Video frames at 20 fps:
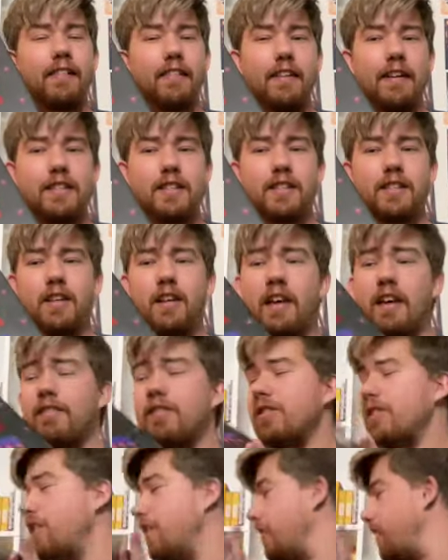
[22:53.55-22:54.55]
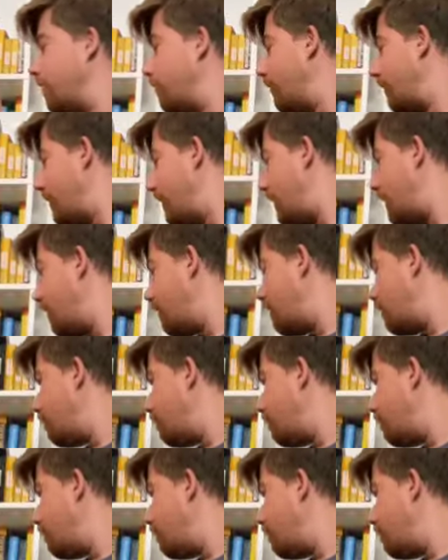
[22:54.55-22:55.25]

that's everything that we got in the